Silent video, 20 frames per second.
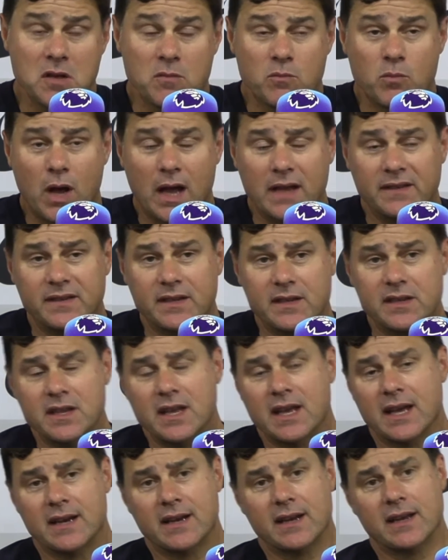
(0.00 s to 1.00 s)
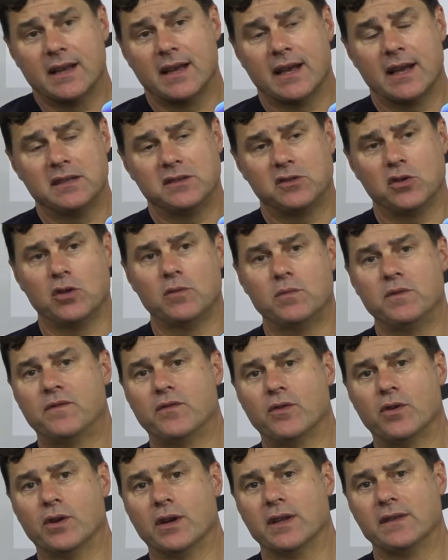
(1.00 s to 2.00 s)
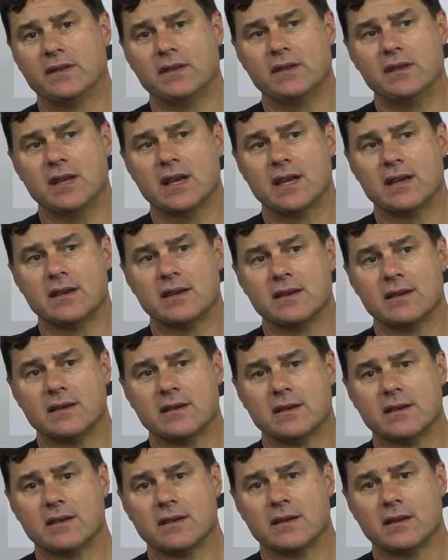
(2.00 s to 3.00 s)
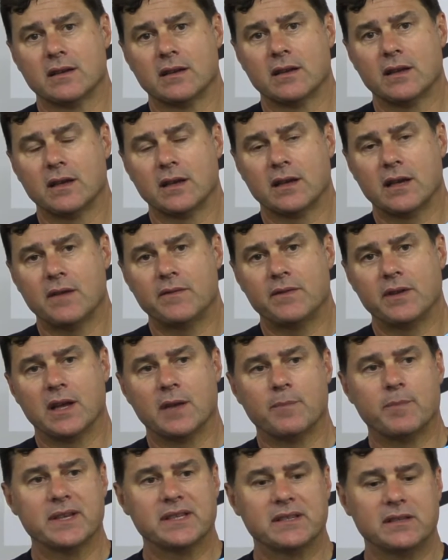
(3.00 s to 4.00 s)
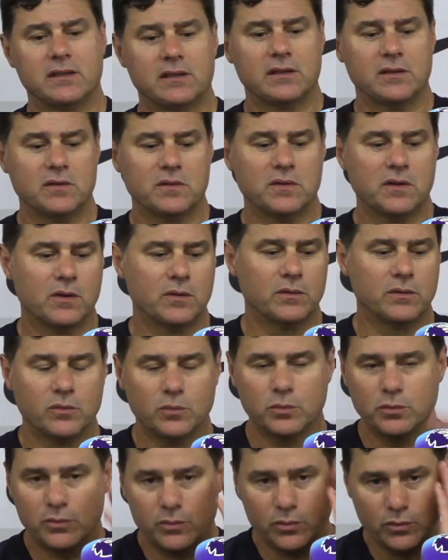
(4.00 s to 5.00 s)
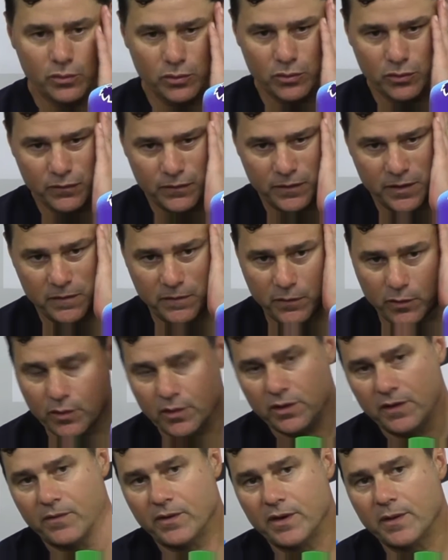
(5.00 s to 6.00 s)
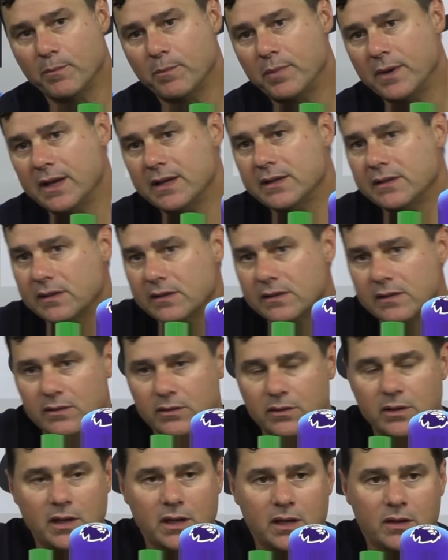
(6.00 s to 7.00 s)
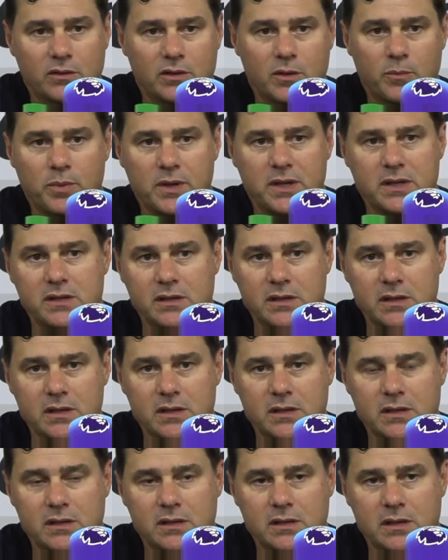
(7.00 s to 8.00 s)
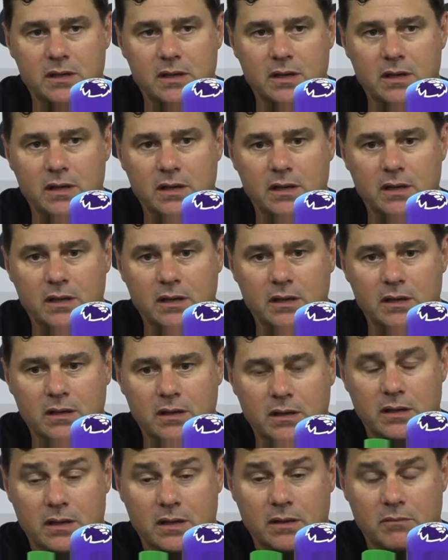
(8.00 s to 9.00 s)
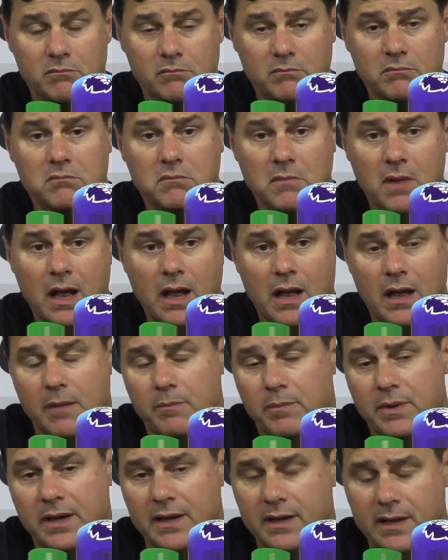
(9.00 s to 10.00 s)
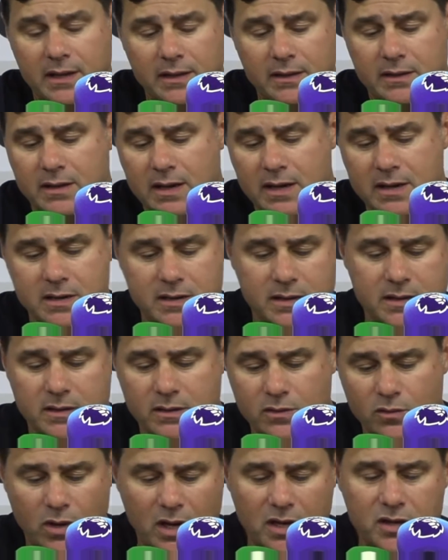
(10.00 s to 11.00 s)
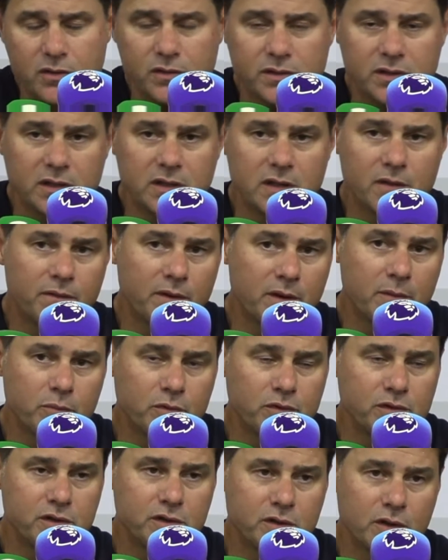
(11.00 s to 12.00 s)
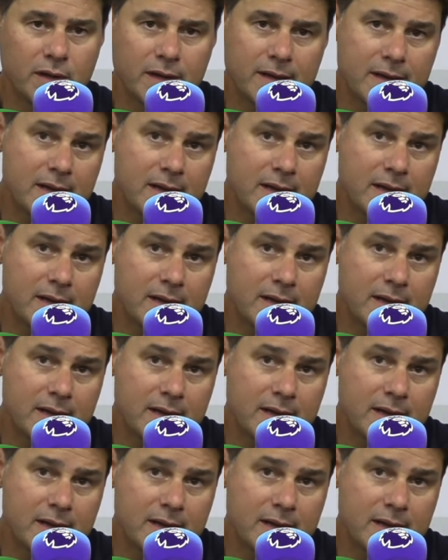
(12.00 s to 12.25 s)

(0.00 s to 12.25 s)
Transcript: Well, I think Ian. Uh, I told before. I think Ian uh, have the capacity, you know, to, to fit for different places on the on the pitch. He's uh, um, a player that can you can use in different positions.